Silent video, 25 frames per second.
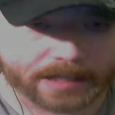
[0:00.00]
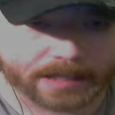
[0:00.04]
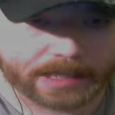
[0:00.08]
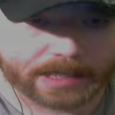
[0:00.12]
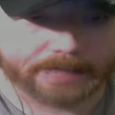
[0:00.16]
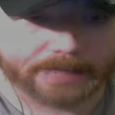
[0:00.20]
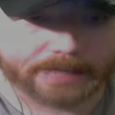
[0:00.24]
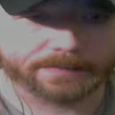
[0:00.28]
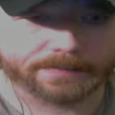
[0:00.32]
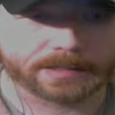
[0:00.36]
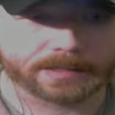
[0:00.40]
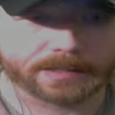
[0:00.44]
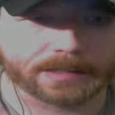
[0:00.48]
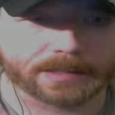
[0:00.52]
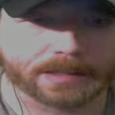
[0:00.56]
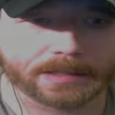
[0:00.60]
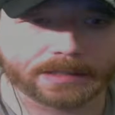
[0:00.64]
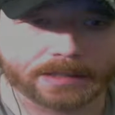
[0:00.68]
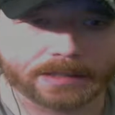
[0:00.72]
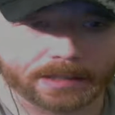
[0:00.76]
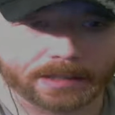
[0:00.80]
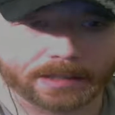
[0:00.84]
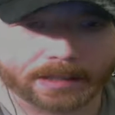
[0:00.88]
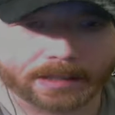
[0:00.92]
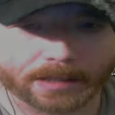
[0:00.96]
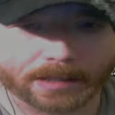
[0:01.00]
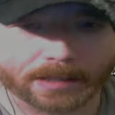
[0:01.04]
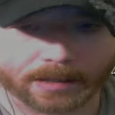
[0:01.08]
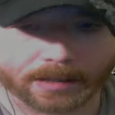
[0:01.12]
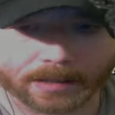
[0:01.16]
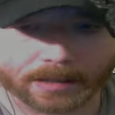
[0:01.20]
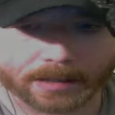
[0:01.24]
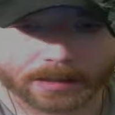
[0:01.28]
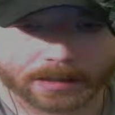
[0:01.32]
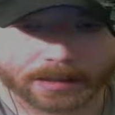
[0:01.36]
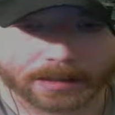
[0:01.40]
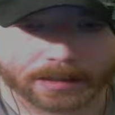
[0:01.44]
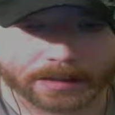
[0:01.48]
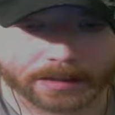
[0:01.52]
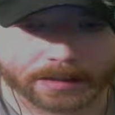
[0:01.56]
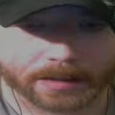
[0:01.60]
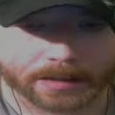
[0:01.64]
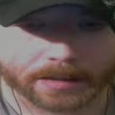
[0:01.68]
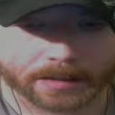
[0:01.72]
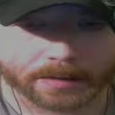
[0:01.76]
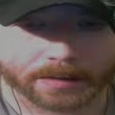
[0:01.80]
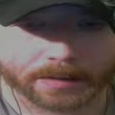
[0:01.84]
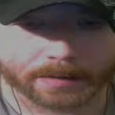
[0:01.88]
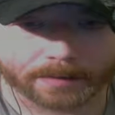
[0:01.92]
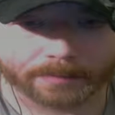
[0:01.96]
even
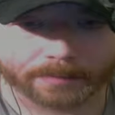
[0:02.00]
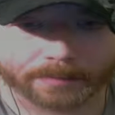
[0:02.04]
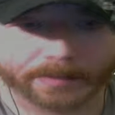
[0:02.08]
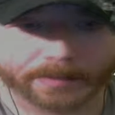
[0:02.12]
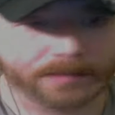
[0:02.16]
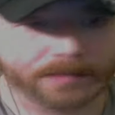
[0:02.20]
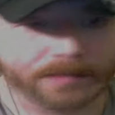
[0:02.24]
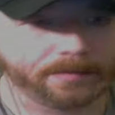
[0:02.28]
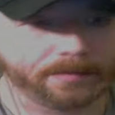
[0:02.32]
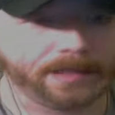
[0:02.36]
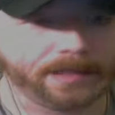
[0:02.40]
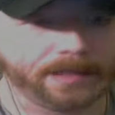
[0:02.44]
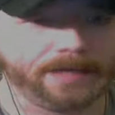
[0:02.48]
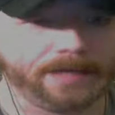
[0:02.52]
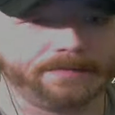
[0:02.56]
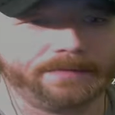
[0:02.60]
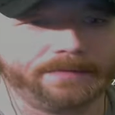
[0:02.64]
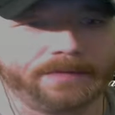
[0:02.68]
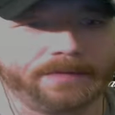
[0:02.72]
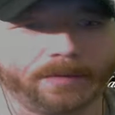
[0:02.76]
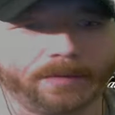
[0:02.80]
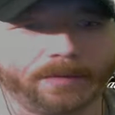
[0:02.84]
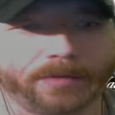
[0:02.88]
when you give no